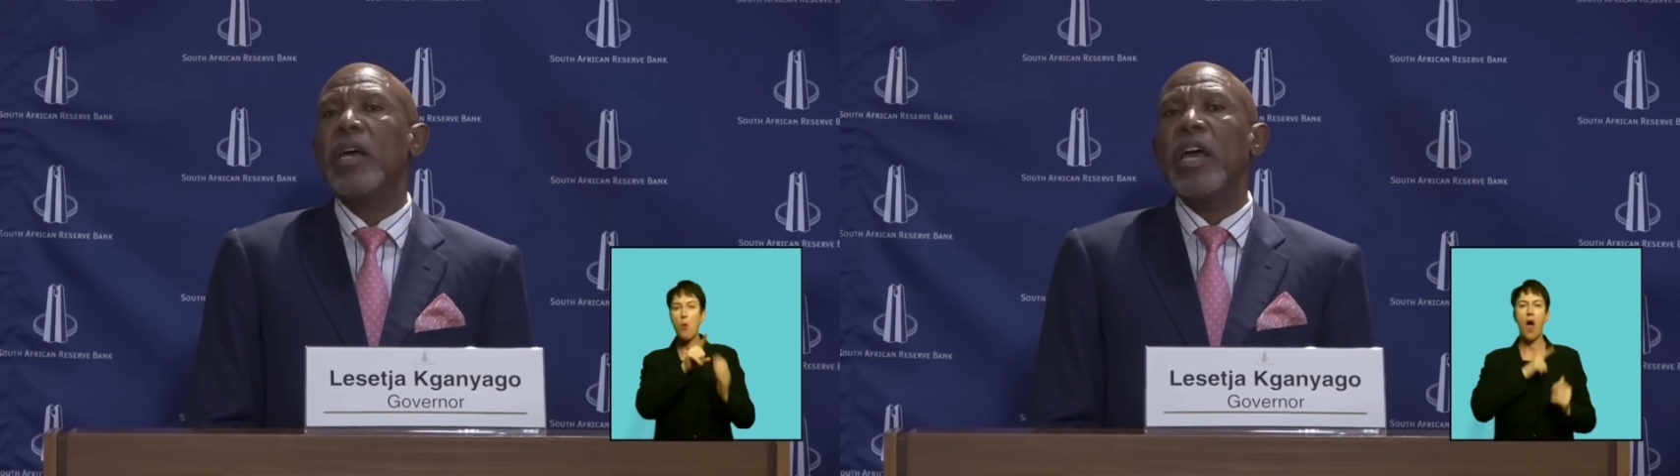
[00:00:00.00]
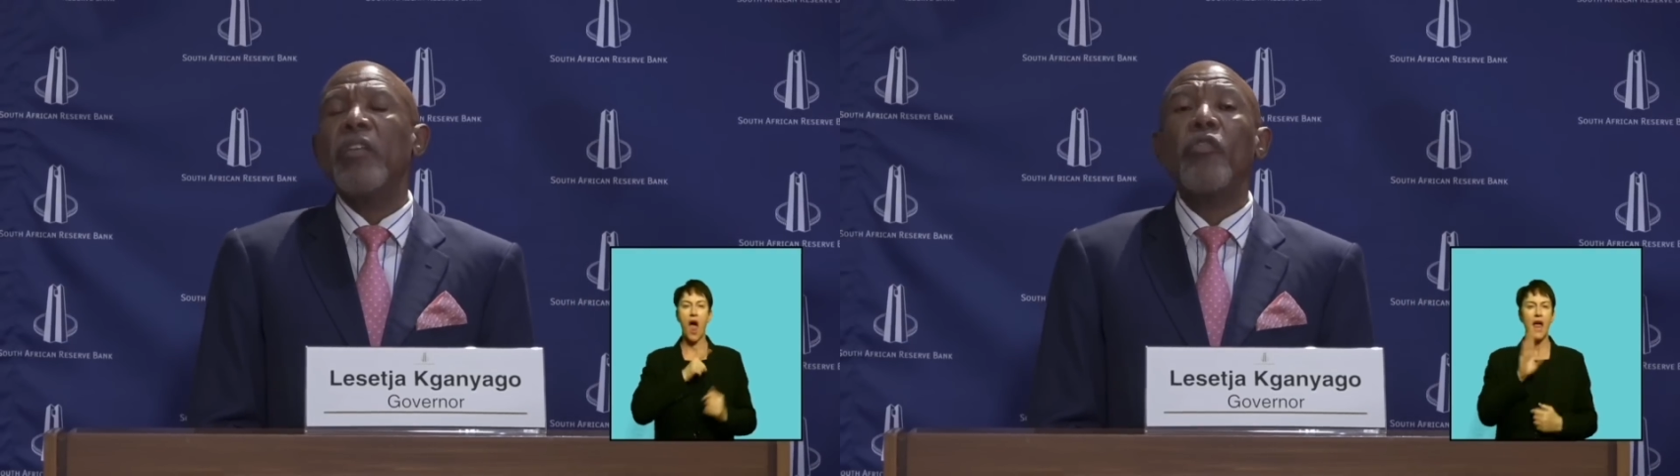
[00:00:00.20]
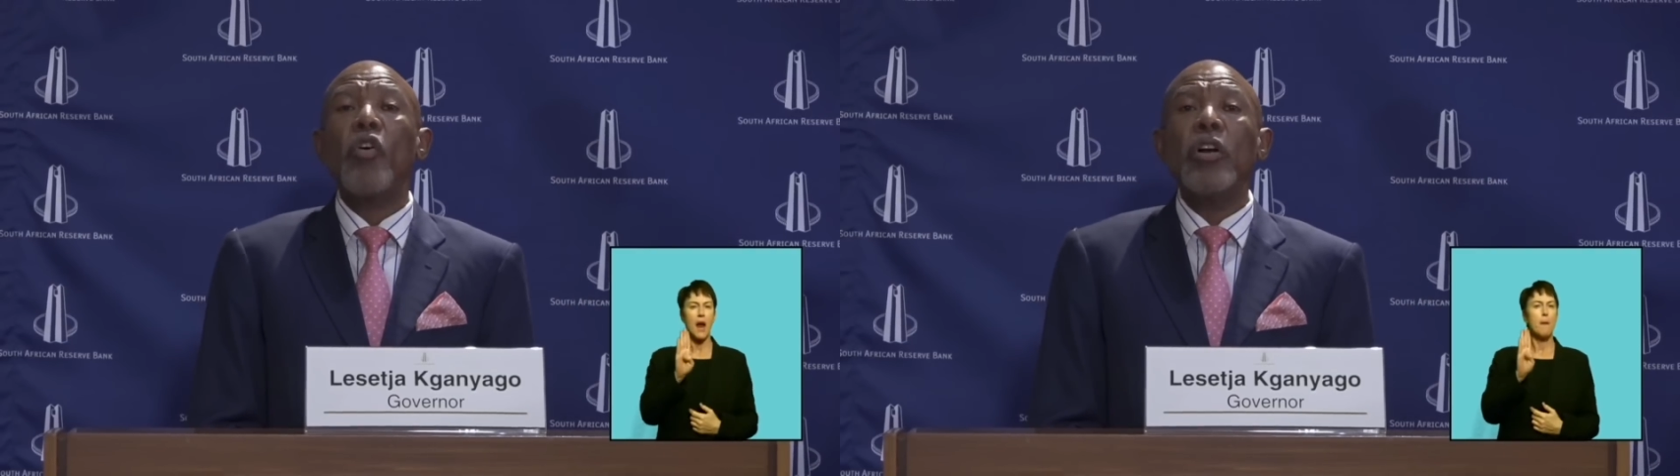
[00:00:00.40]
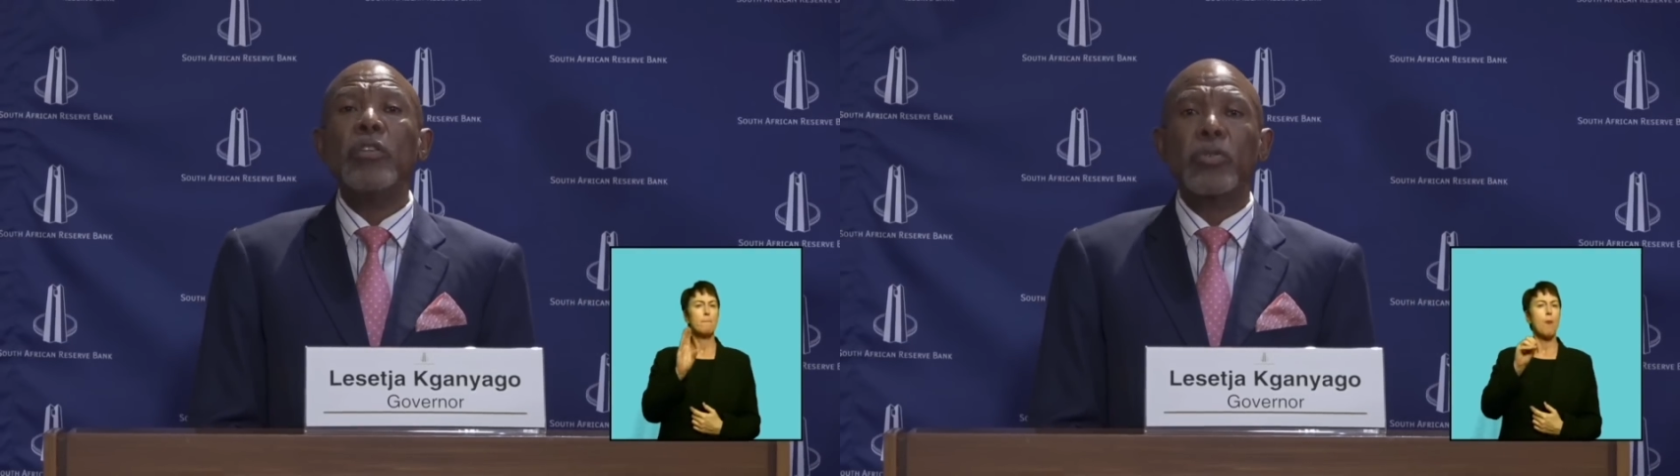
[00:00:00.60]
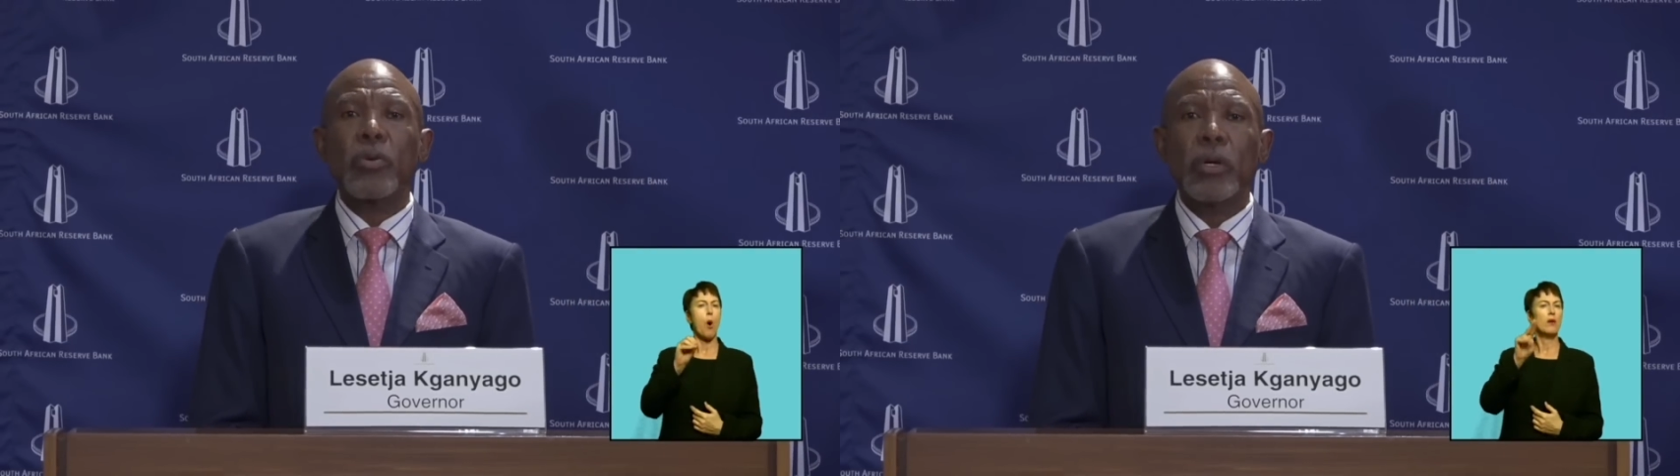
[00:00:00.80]
have
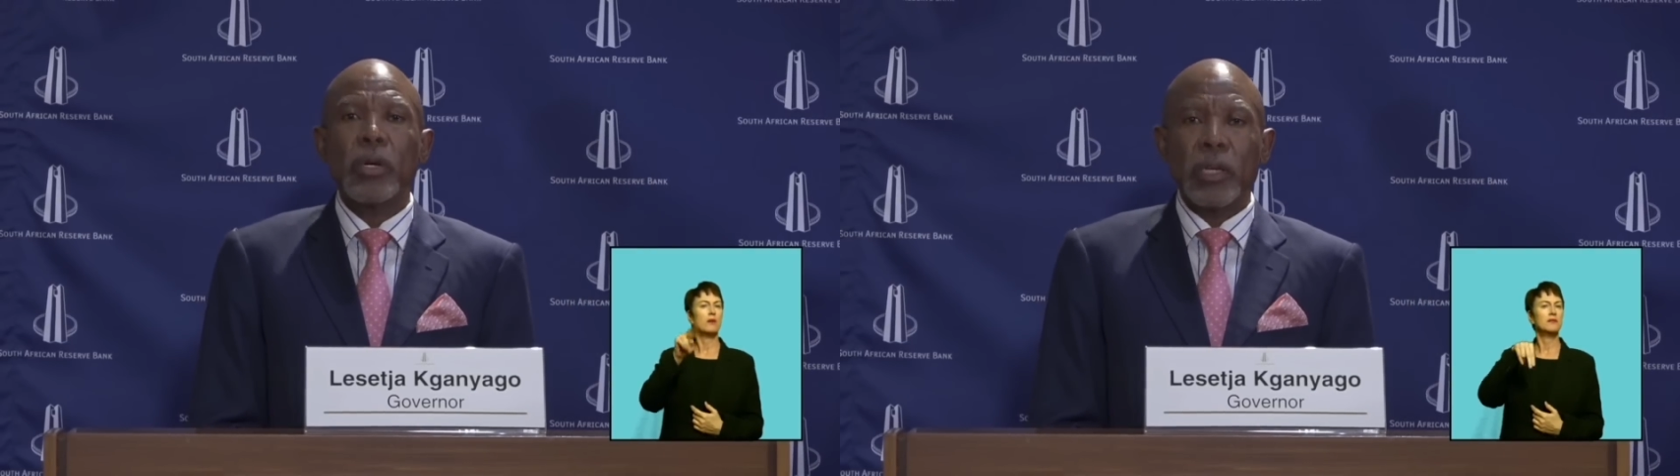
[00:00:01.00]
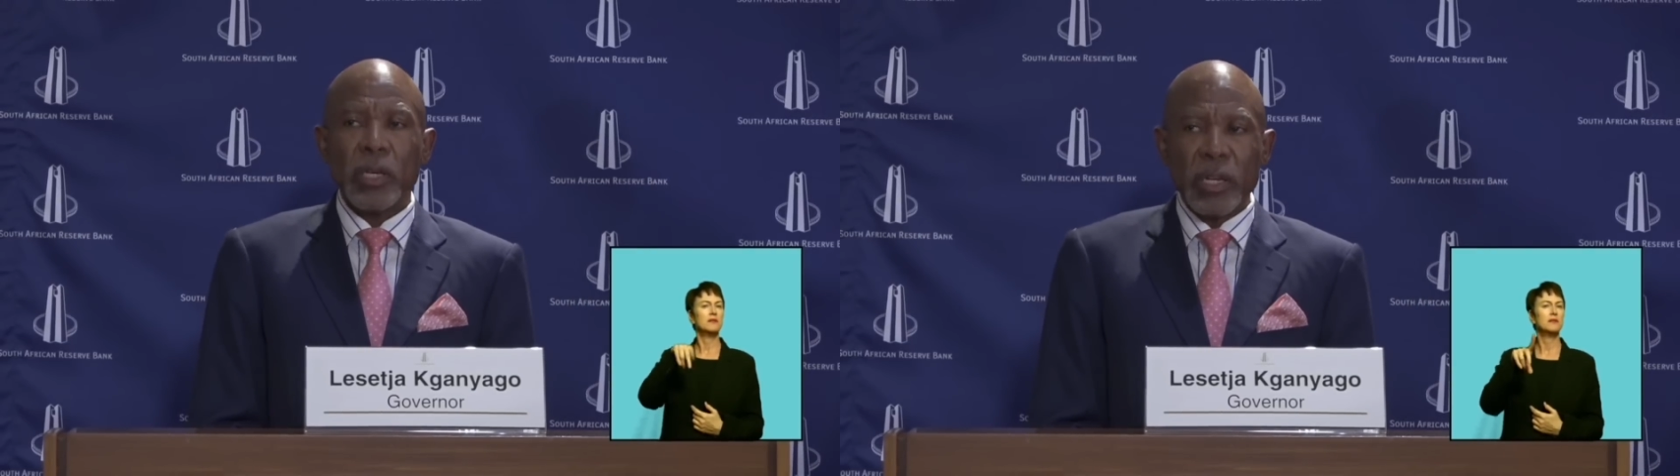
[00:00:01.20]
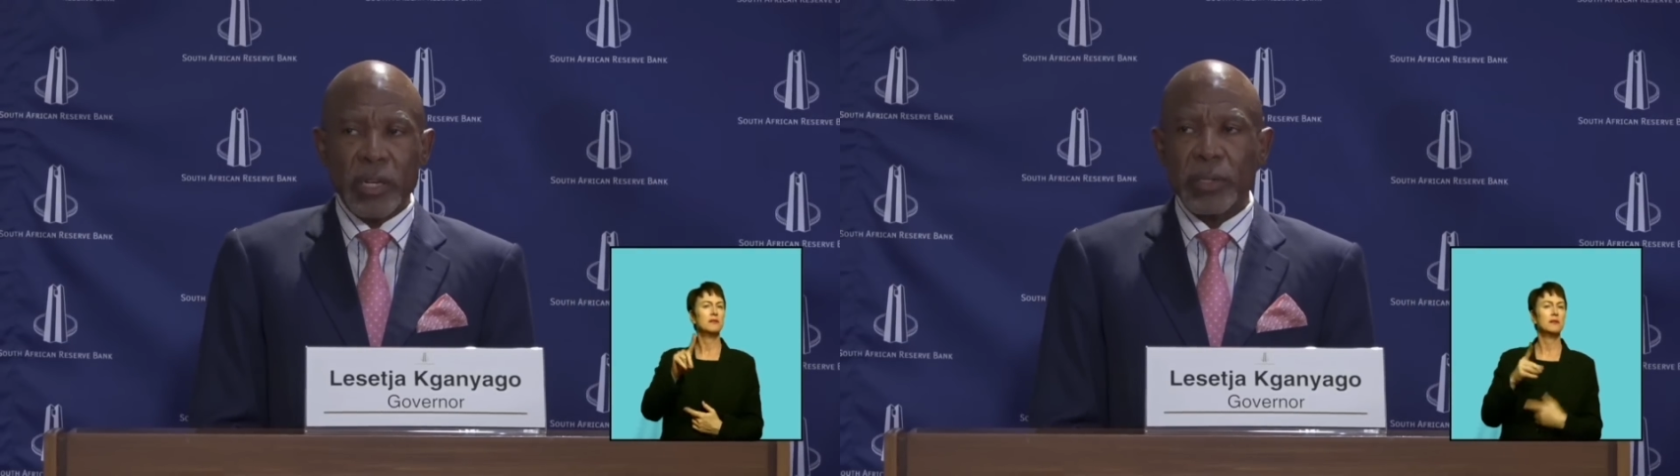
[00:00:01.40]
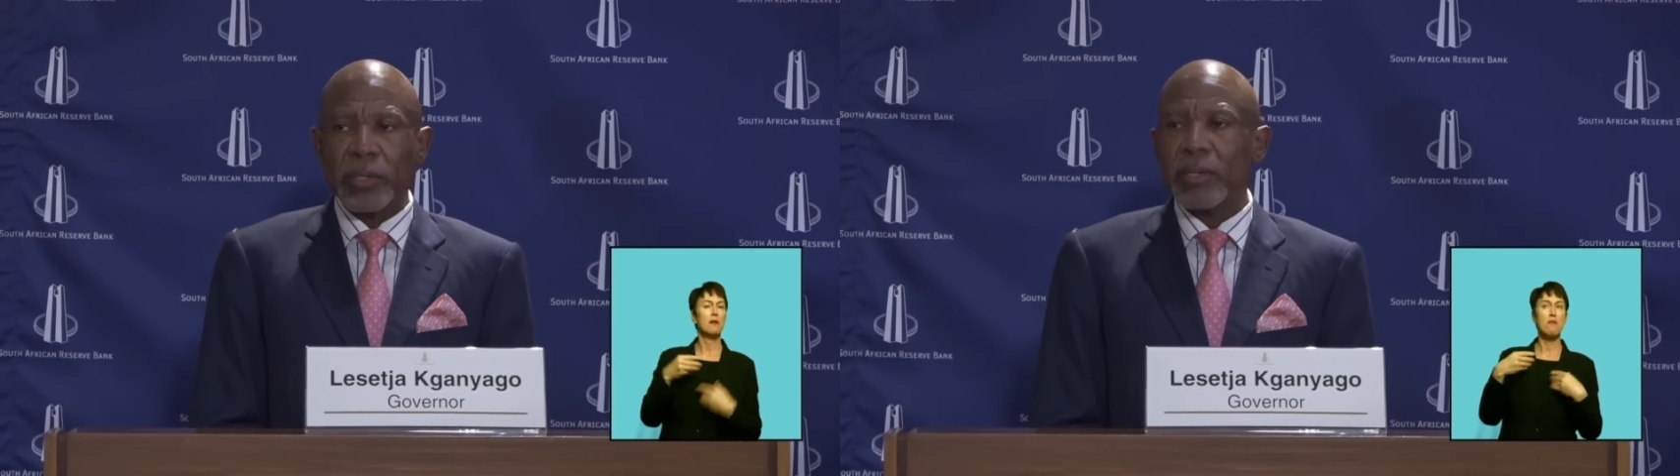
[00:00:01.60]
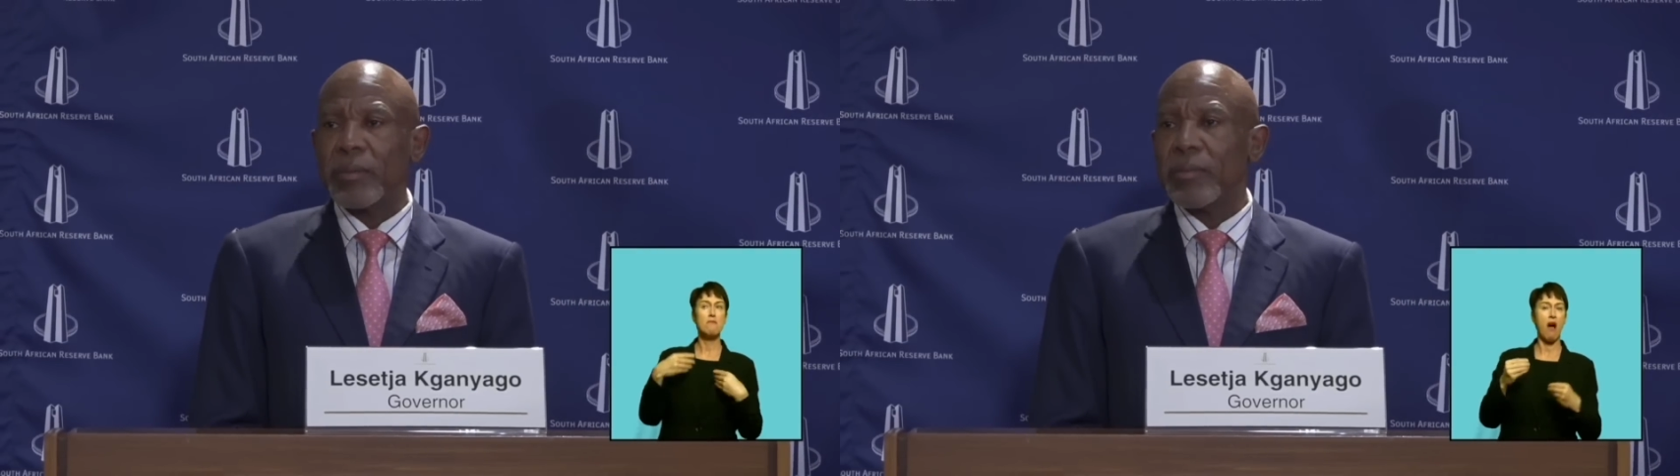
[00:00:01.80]
also increased.